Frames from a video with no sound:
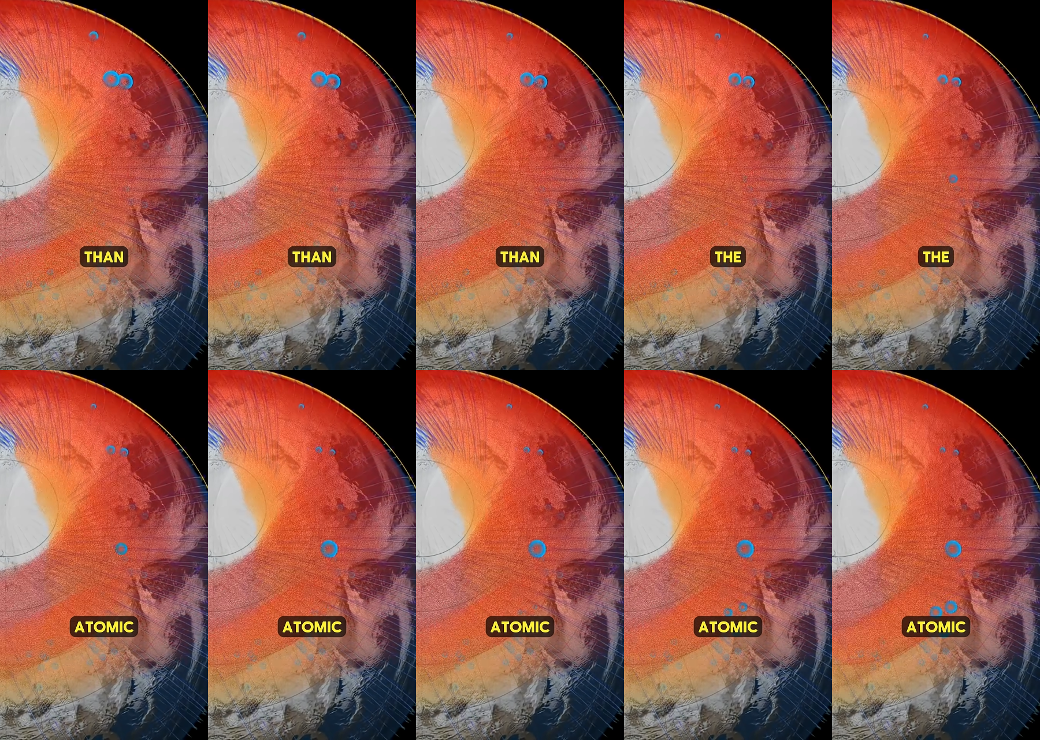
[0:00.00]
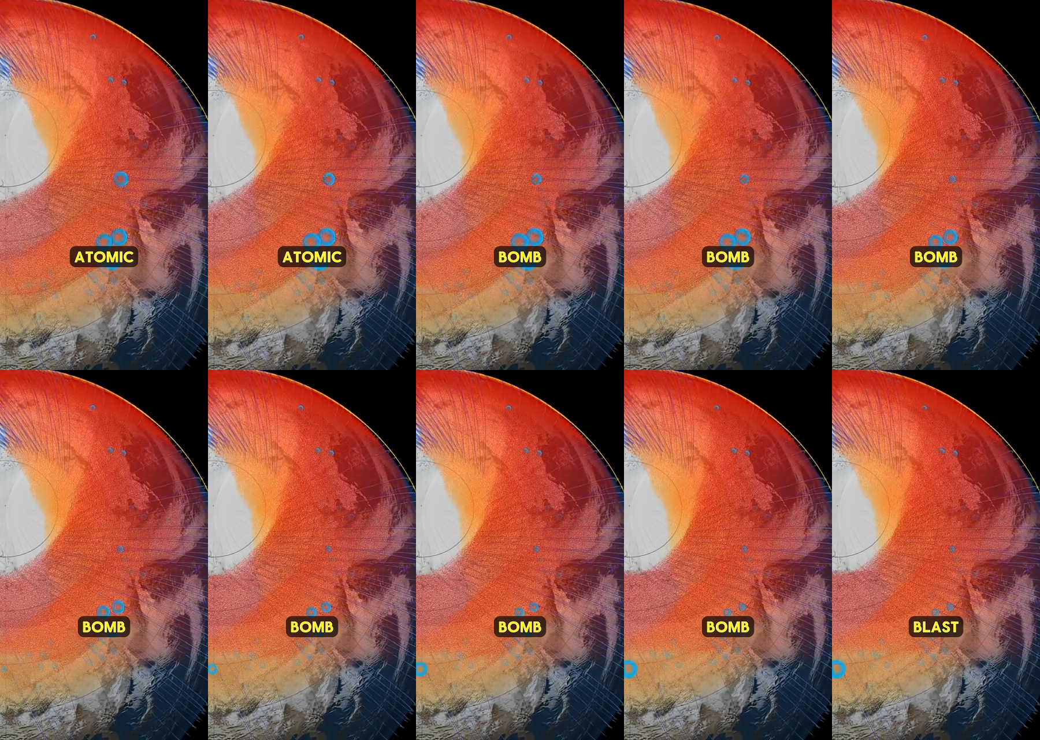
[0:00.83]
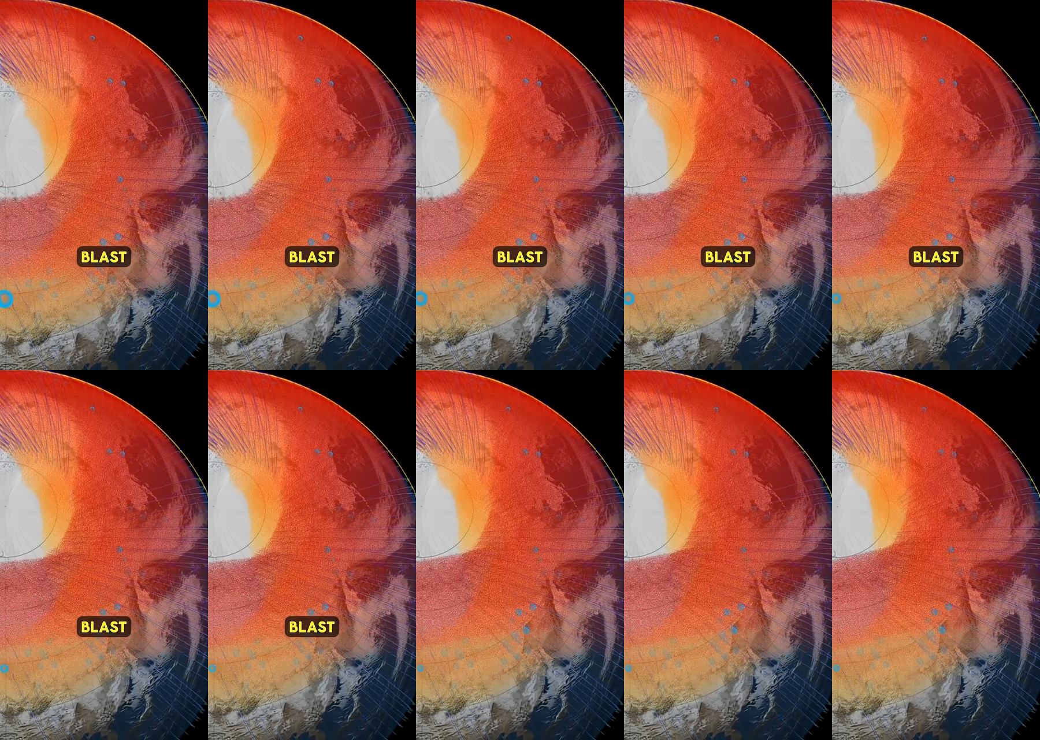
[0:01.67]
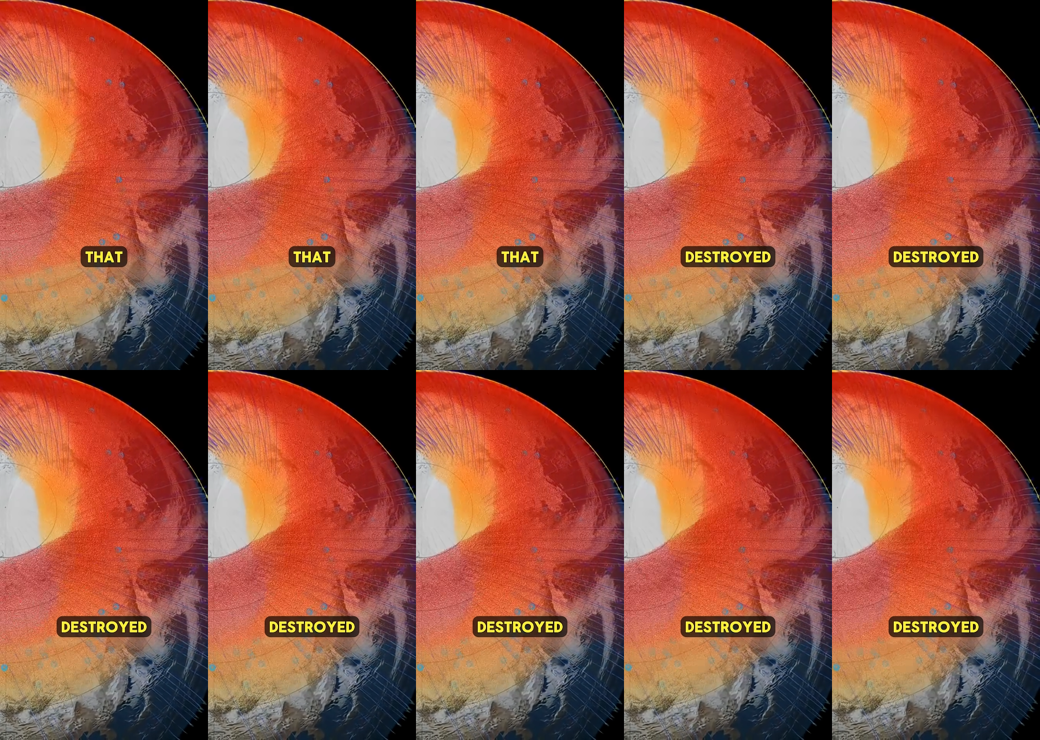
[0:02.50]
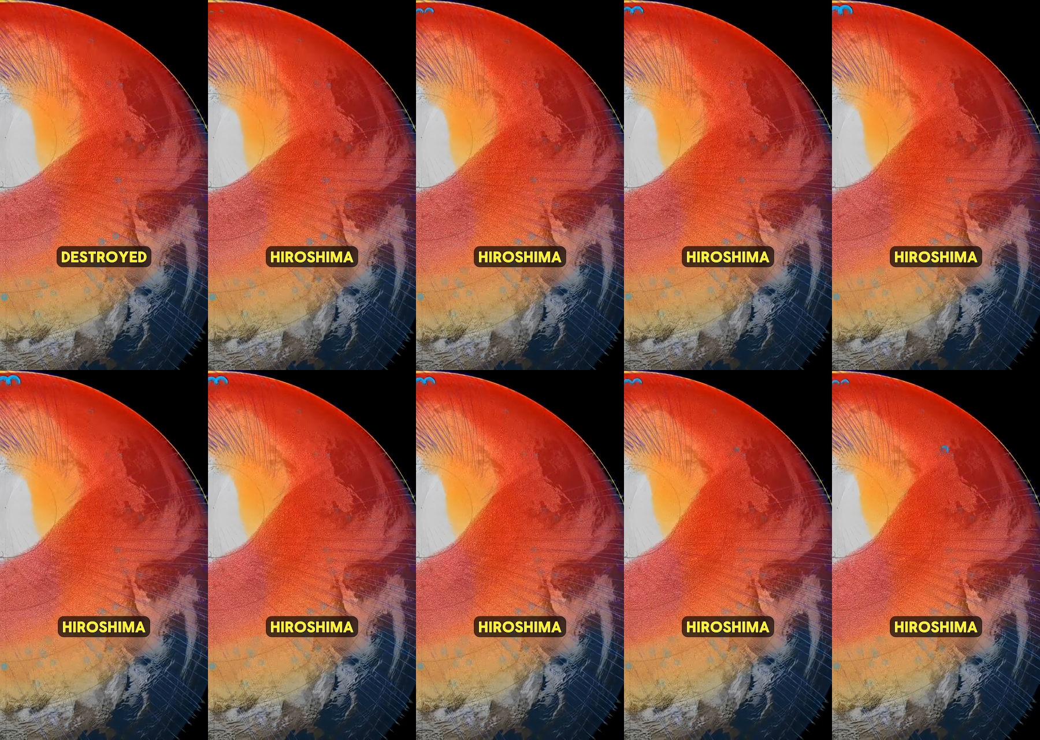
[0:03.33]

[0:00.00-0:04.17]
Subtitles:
(no speaker visible)